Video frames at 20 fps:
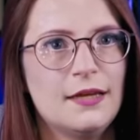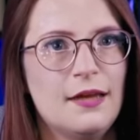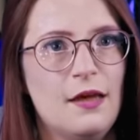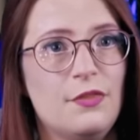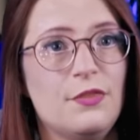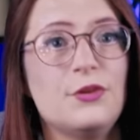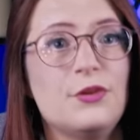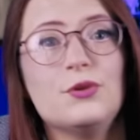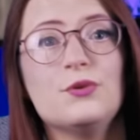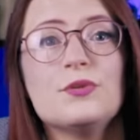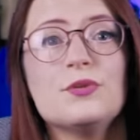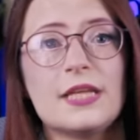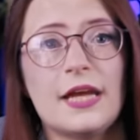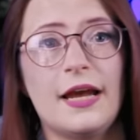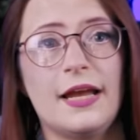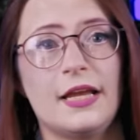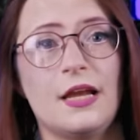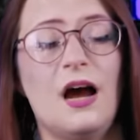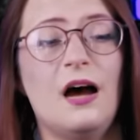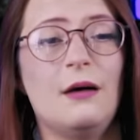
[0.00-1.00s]
the news
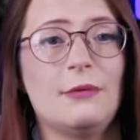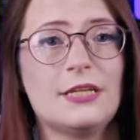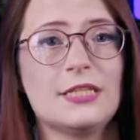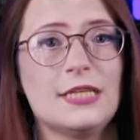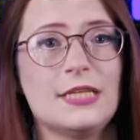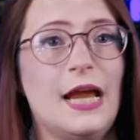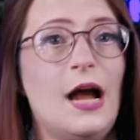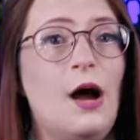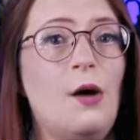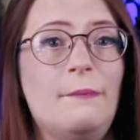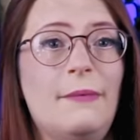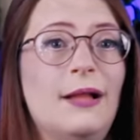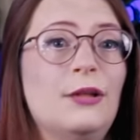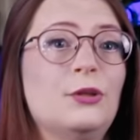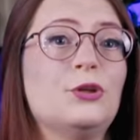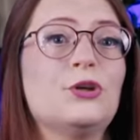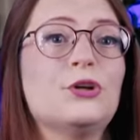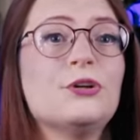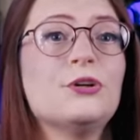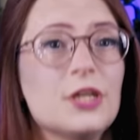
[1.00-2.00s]
guy comments on how
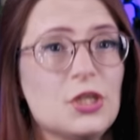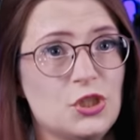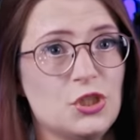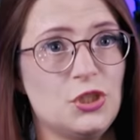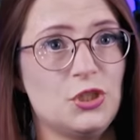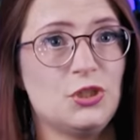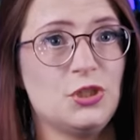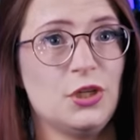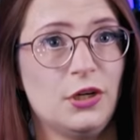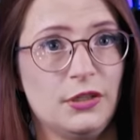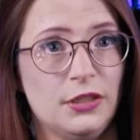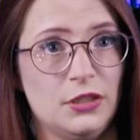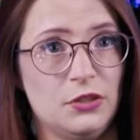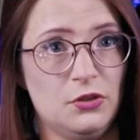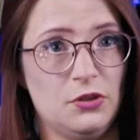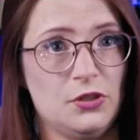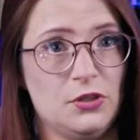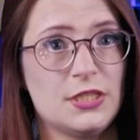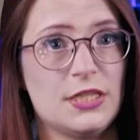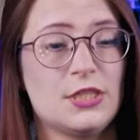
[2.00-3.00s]
malnourished Charlie
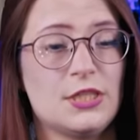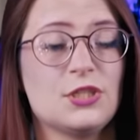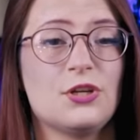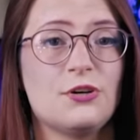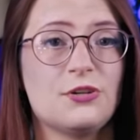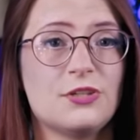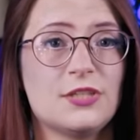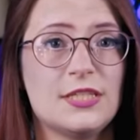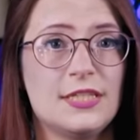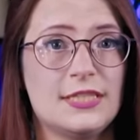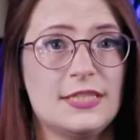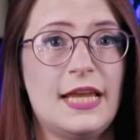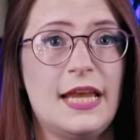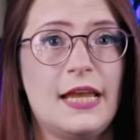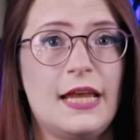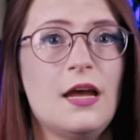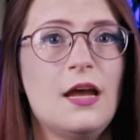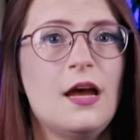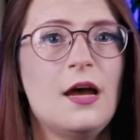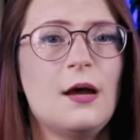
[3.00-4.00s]
looks and starts to
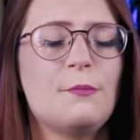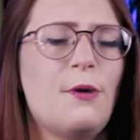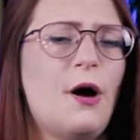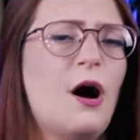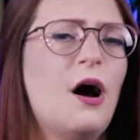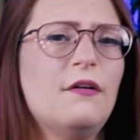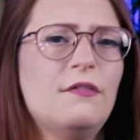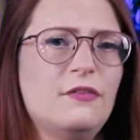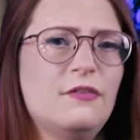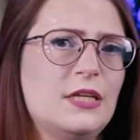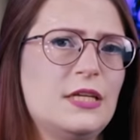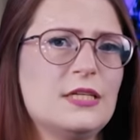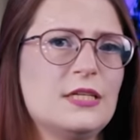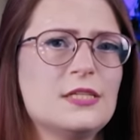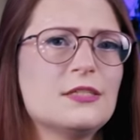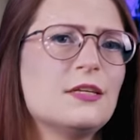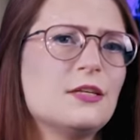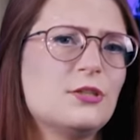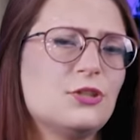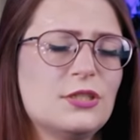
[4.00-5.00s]
say, "Poverty is
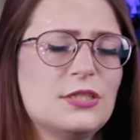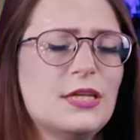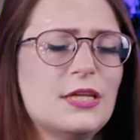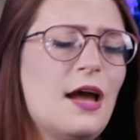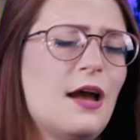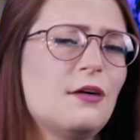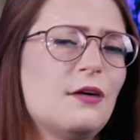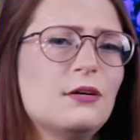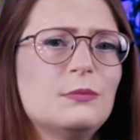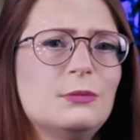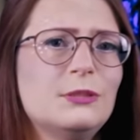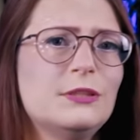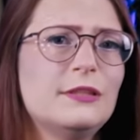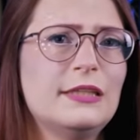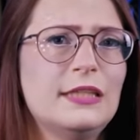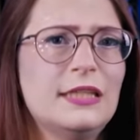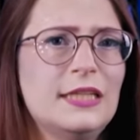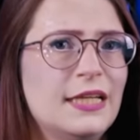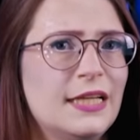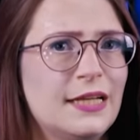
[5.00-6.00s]
such a terrible
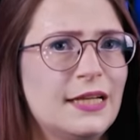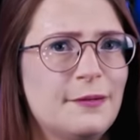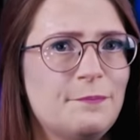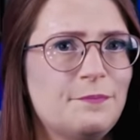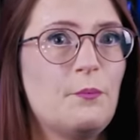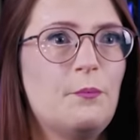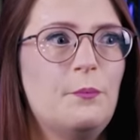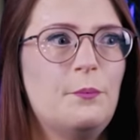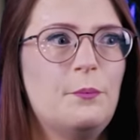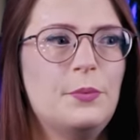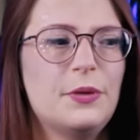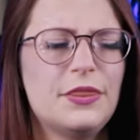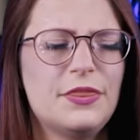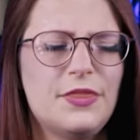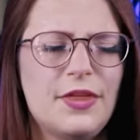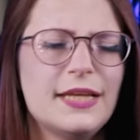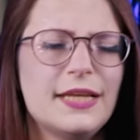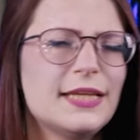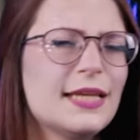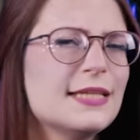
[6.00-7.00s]
thing," but
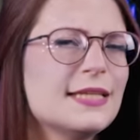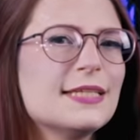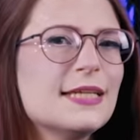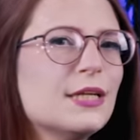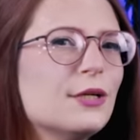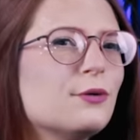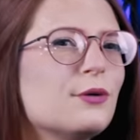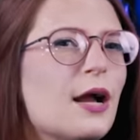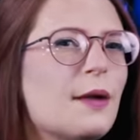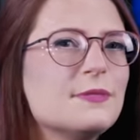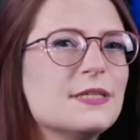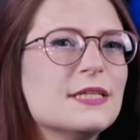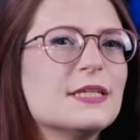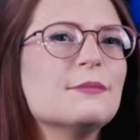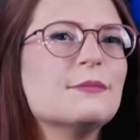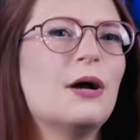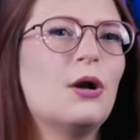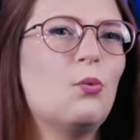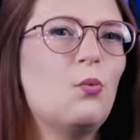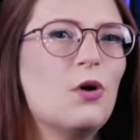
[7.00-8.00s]
then gets interrupted
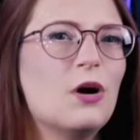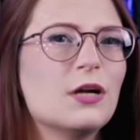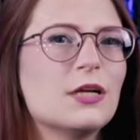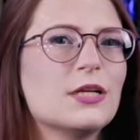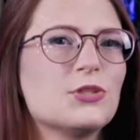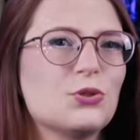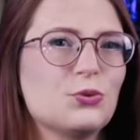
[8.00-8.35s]
by Wonka's